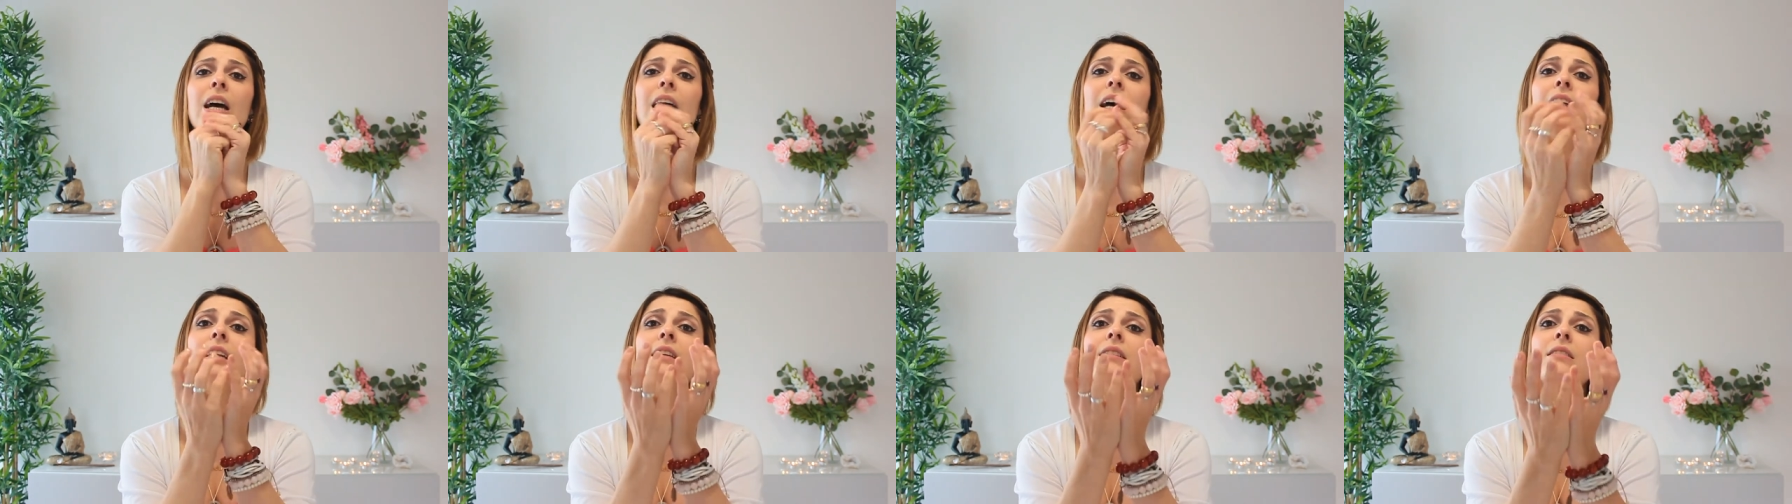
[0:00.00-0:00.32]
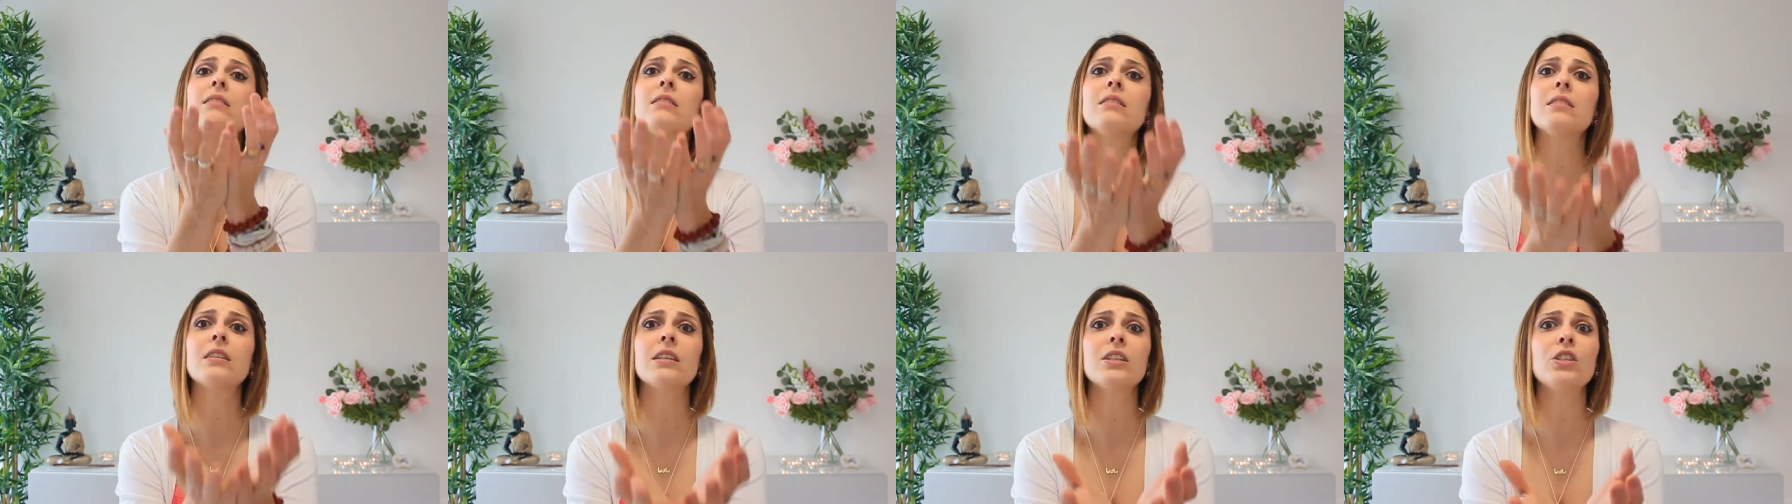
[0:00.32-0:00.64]
and
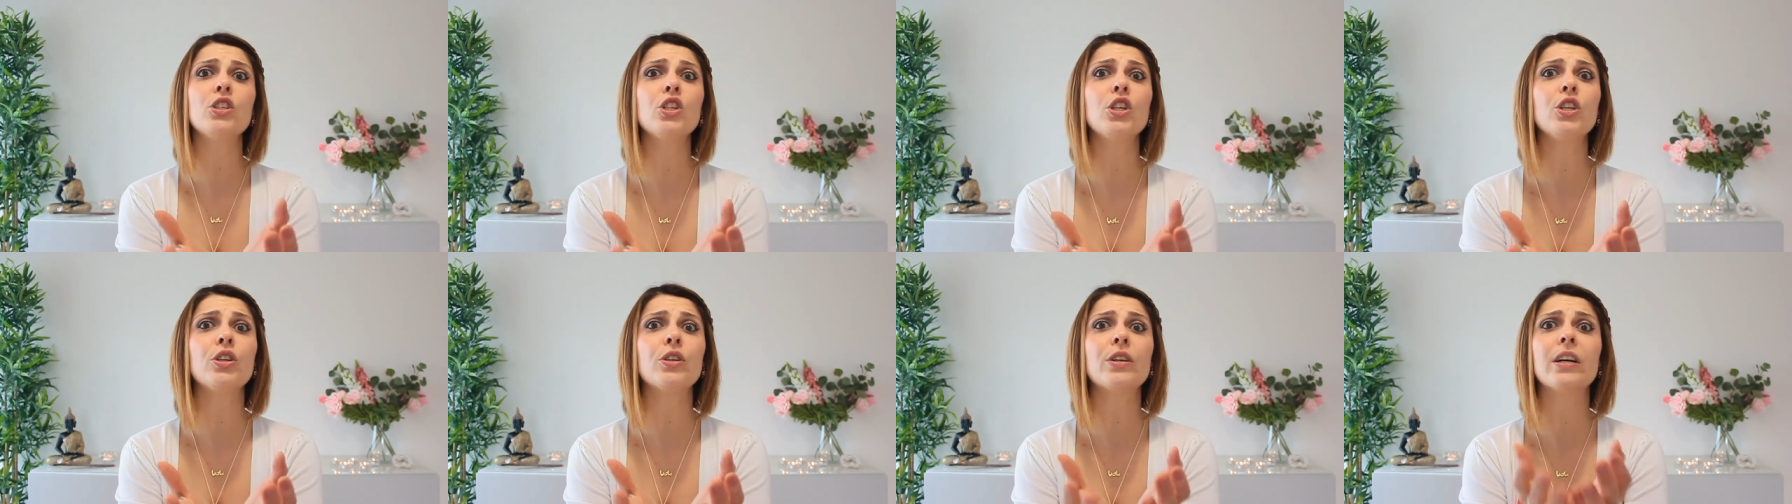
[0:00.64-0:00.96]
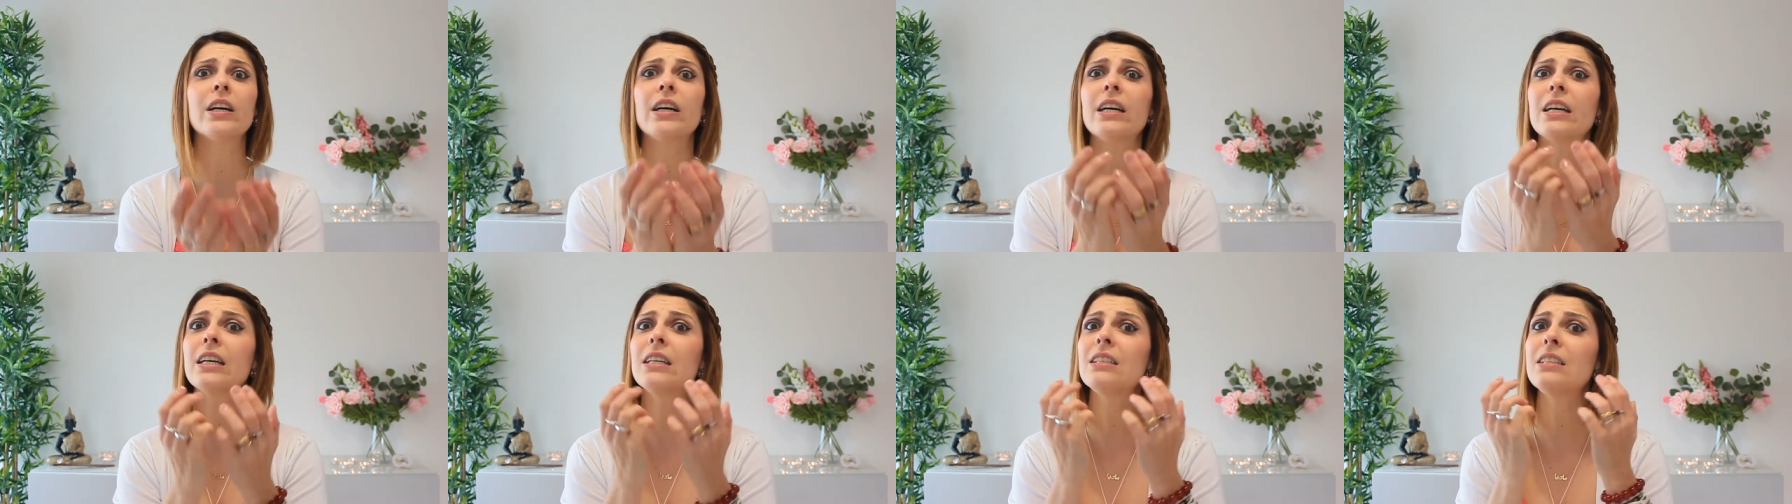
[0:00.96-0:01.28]
it's touching your
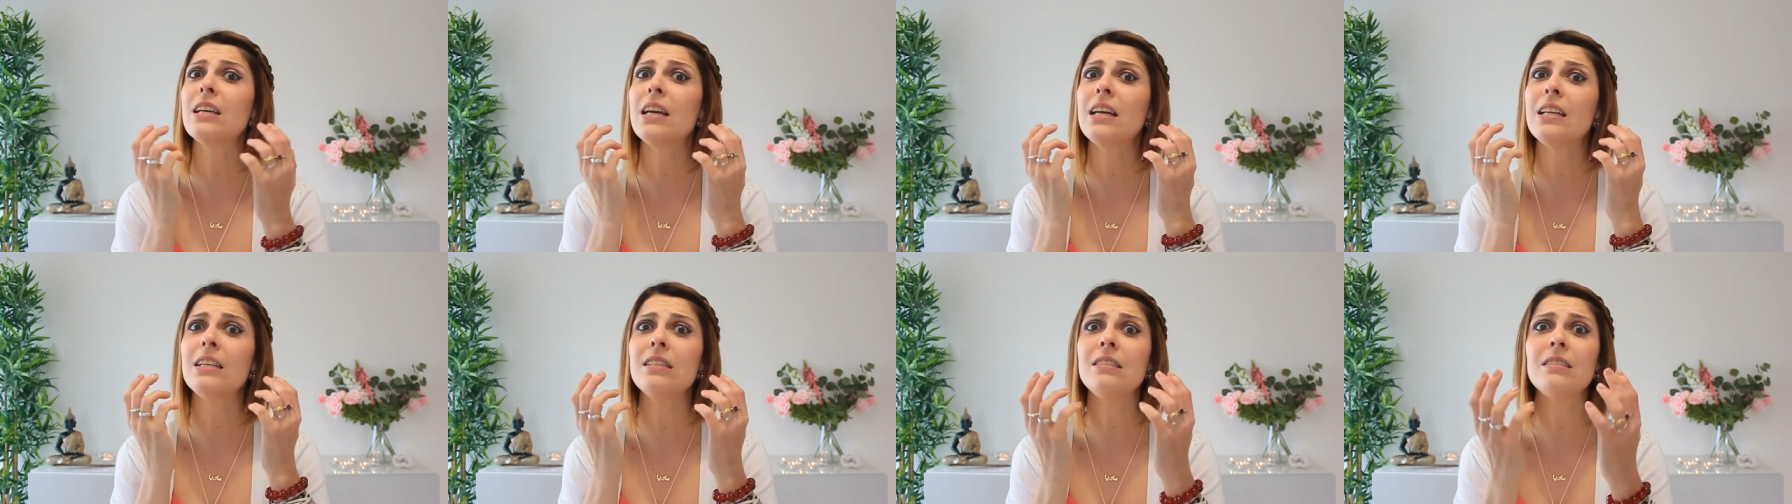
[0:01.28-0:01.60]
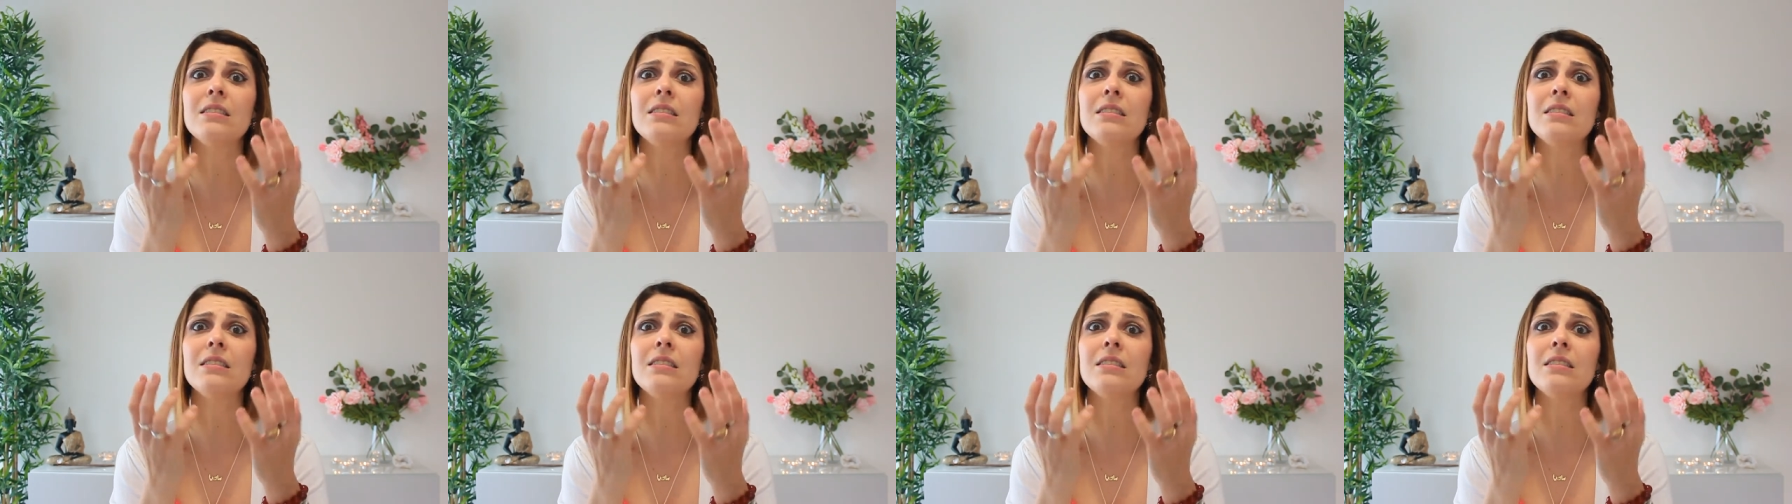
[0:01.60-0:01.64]
heart and